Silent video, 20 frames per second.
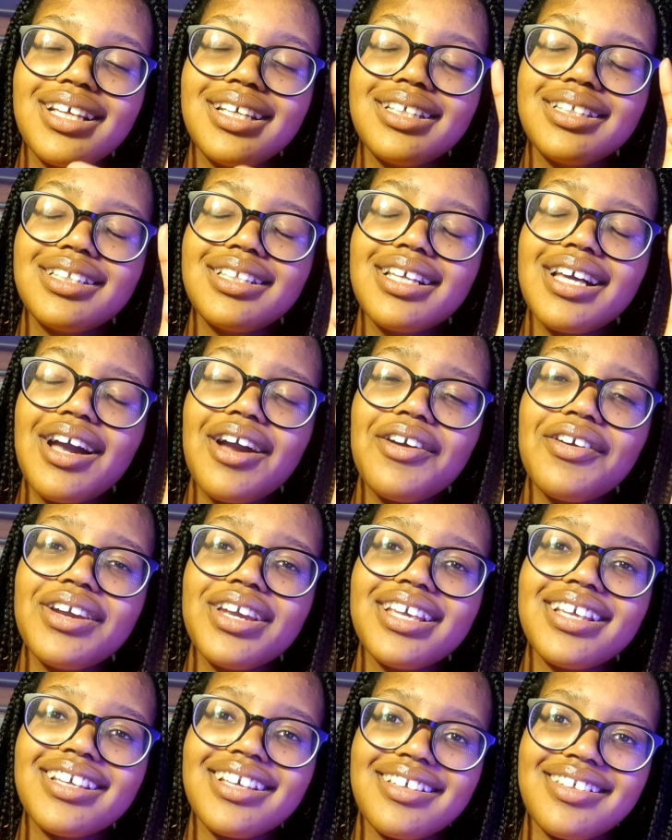
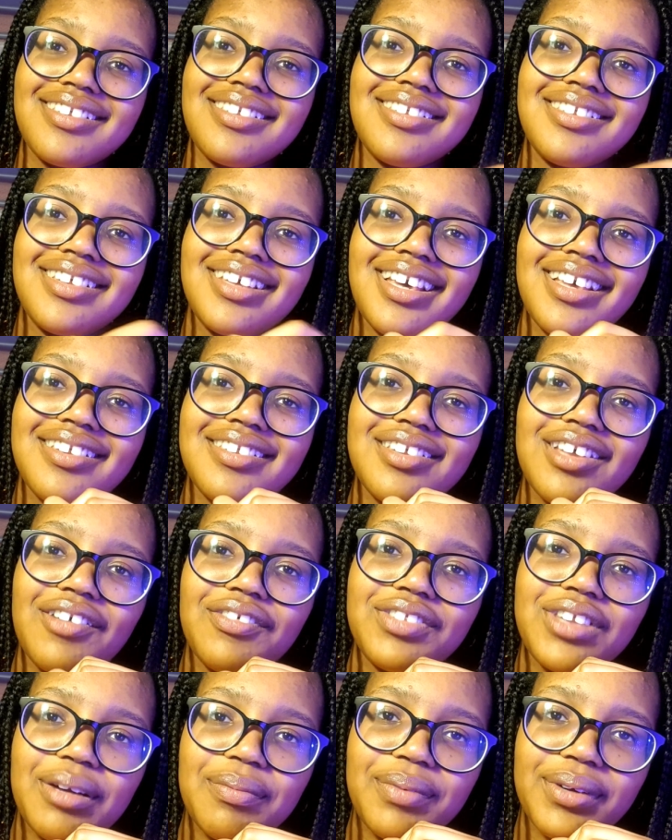hilarious
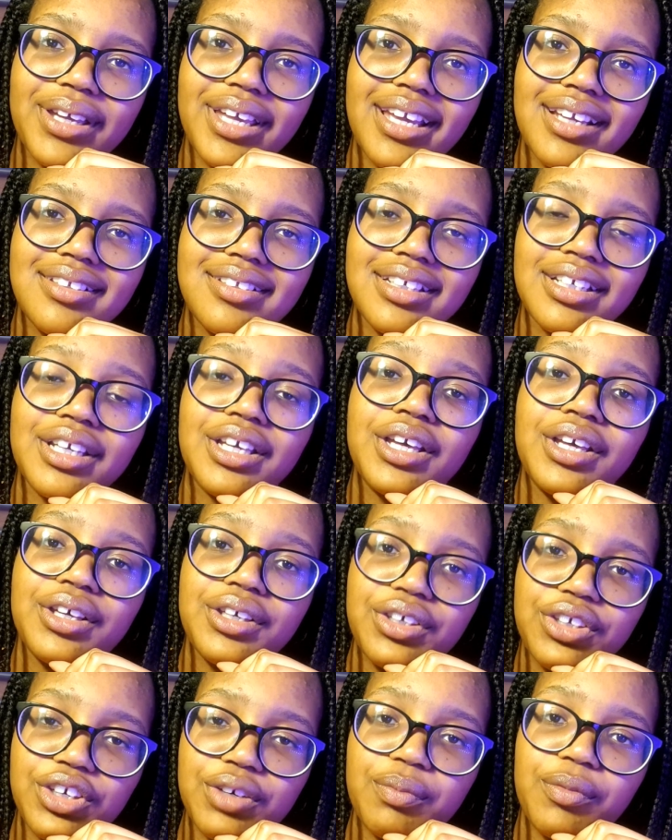self-deprecating
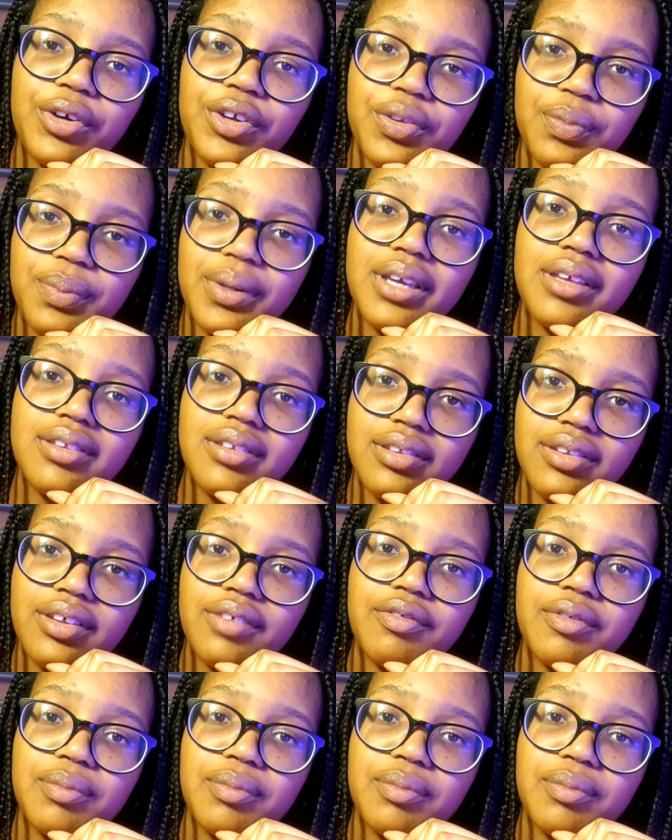humorous pieces of